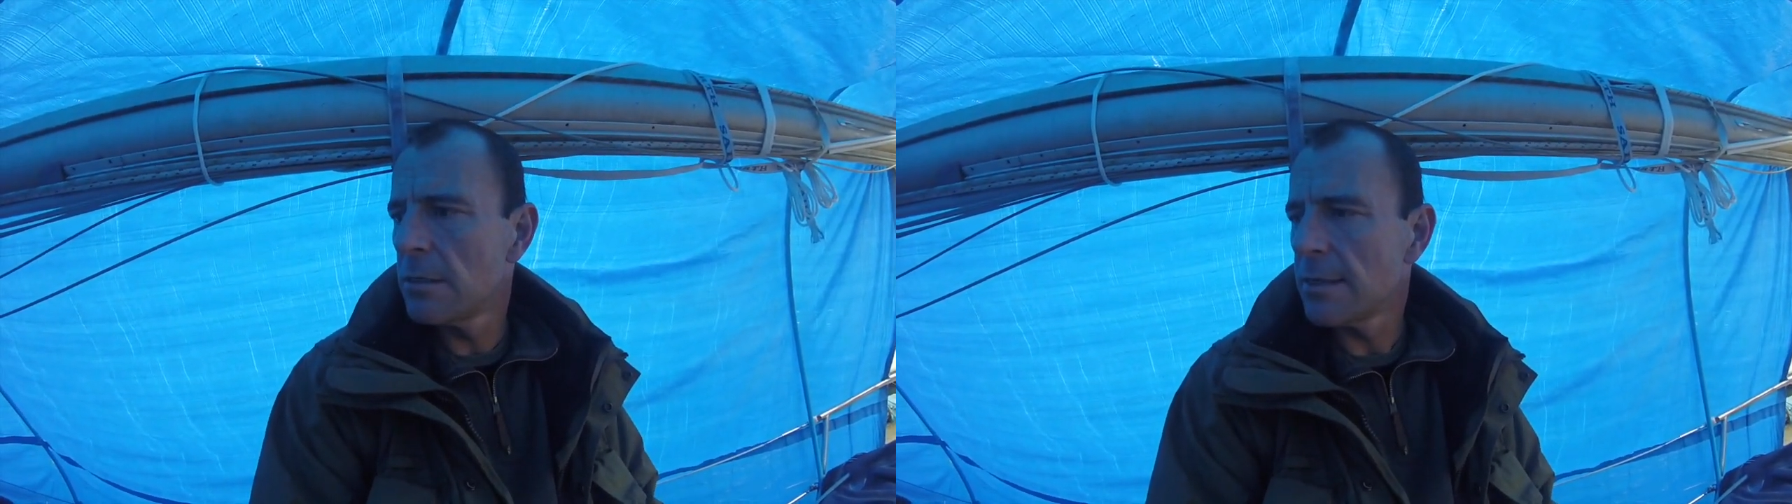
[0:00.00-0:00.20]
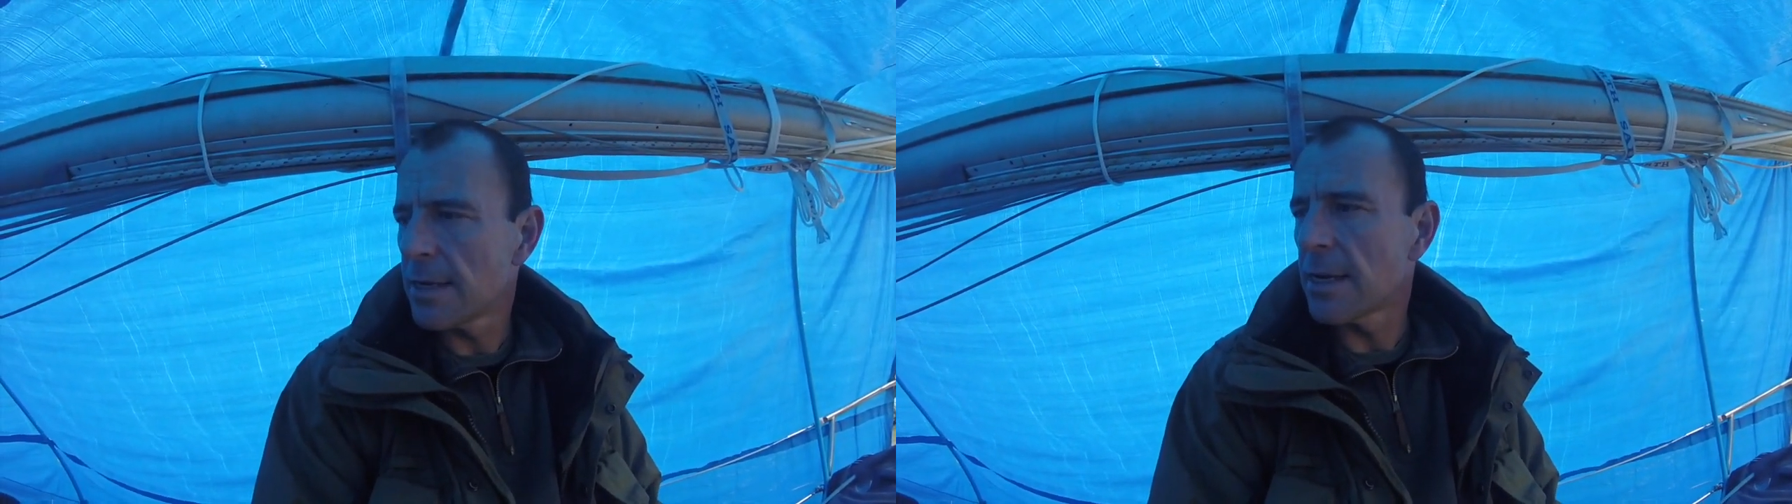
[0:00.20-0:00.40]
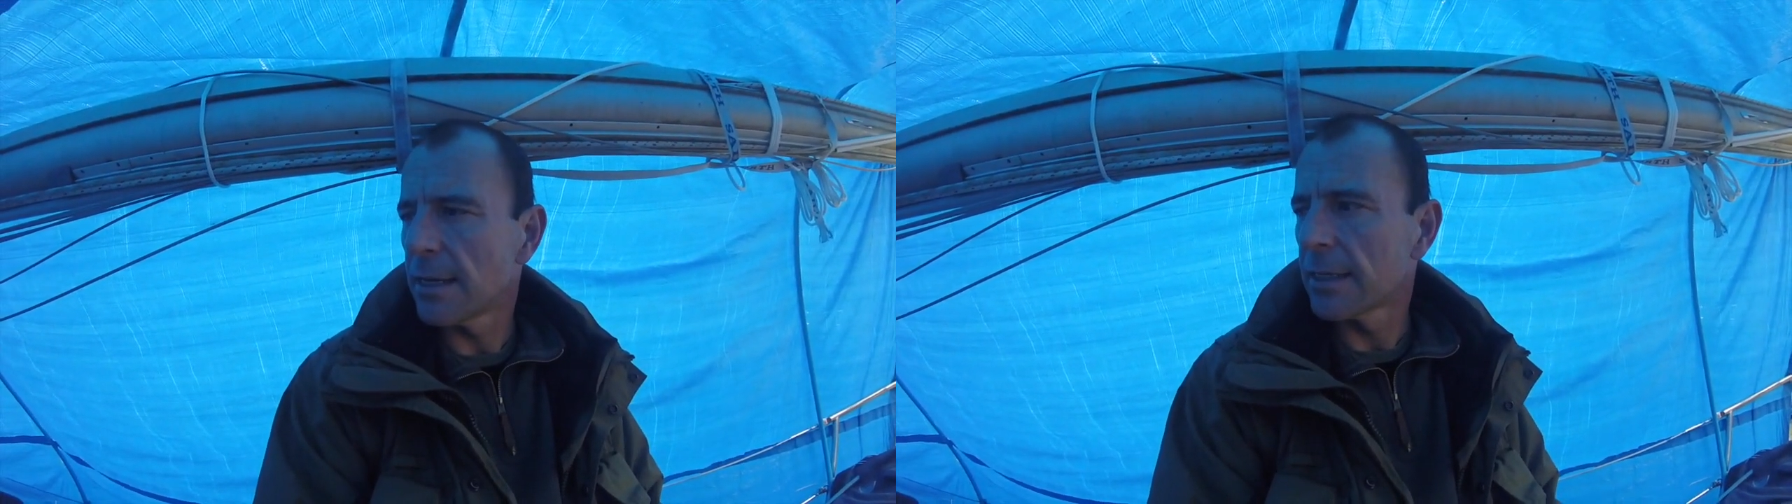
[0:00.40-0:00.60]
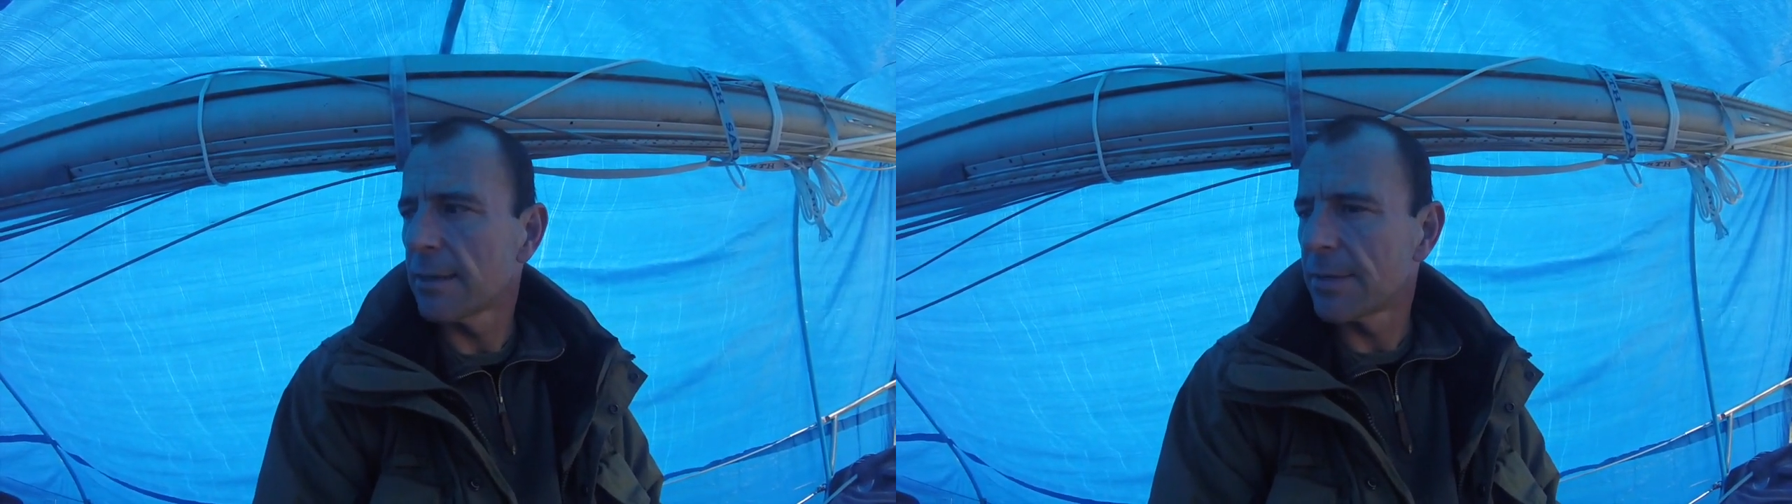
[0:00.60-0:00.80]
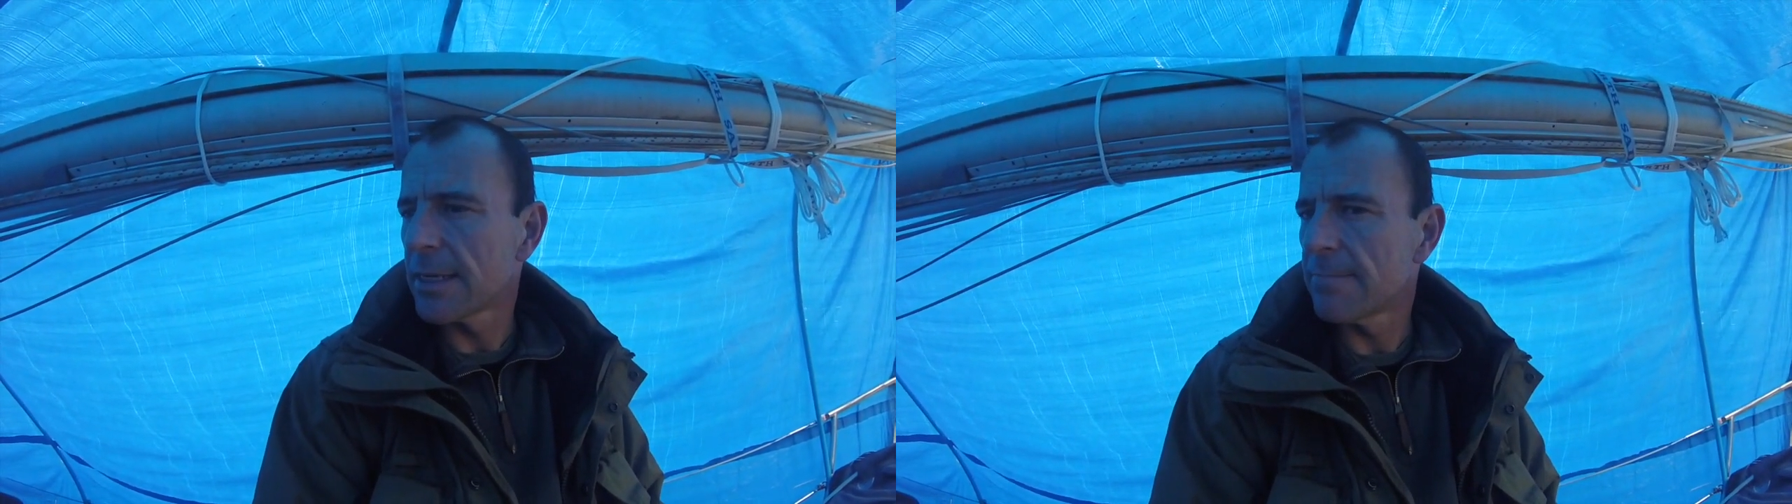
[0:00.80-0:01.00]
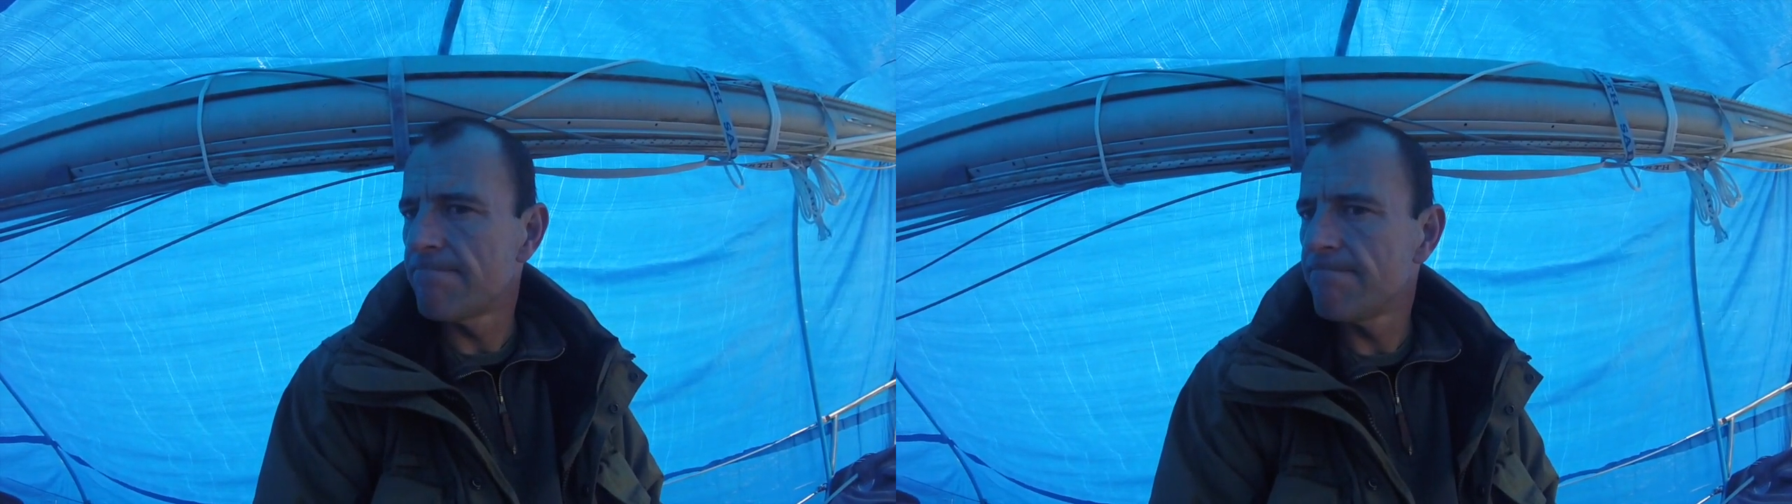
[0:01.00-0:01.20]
Yeah, that's the plan.